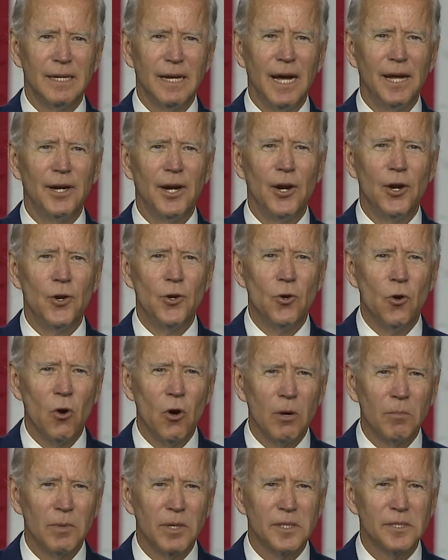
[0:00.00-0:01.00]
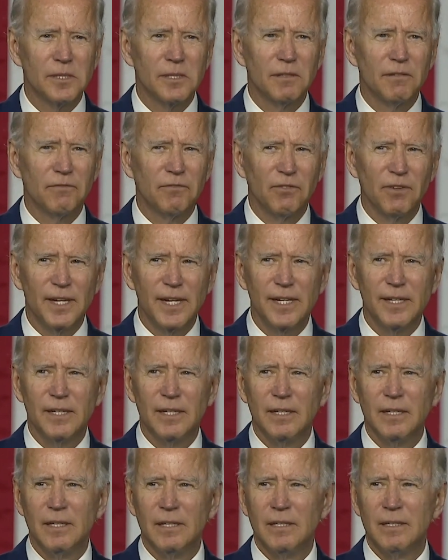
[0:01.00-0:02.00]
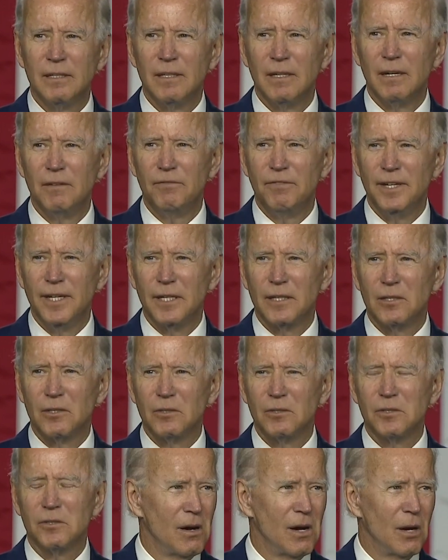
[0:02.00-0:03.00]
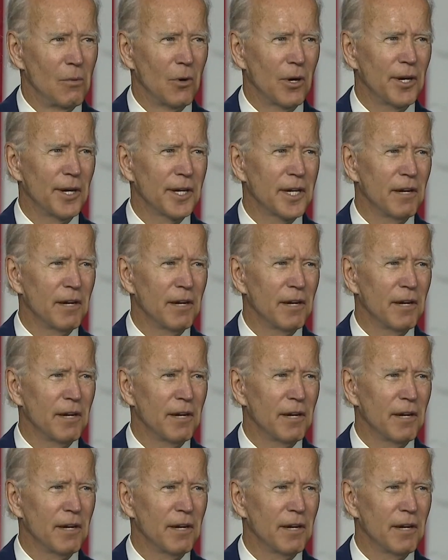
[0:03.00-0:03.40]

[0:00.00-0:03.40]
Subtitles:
an enormous fleet of vehicles. And we're going to